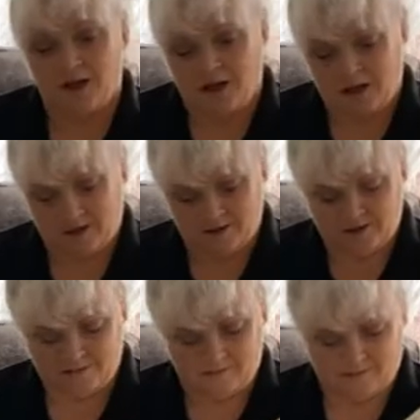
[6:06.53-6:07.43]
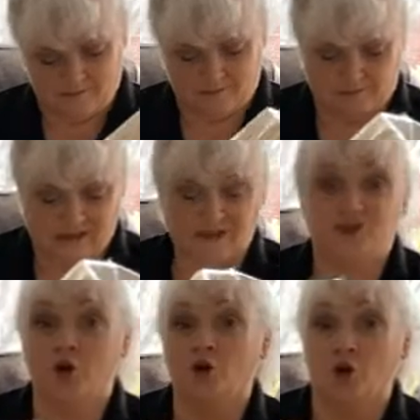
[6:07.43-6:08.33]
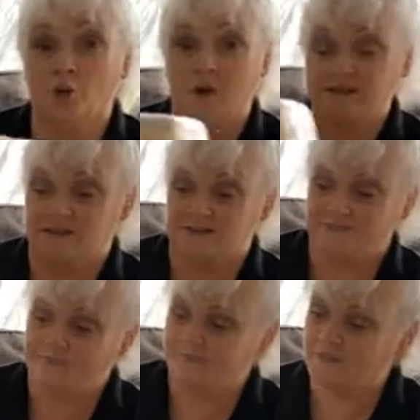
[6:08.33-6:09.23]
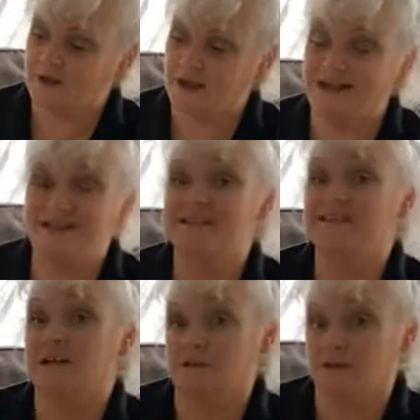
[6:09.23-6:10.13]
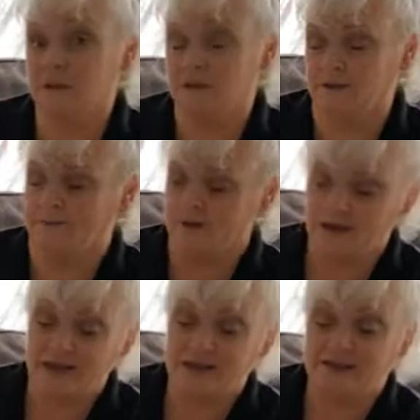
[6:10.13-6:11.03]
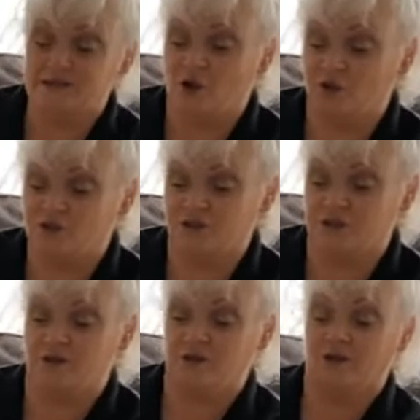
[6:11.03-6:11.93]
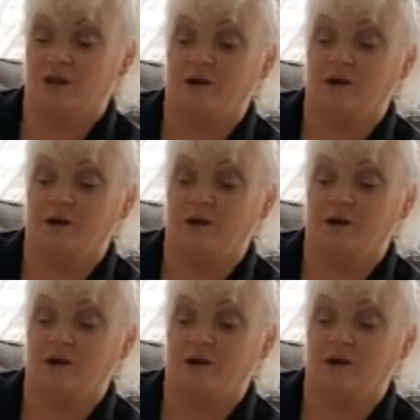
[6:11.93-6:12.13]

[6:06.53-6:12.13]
It's John Lewis, and it's silk, and it's got a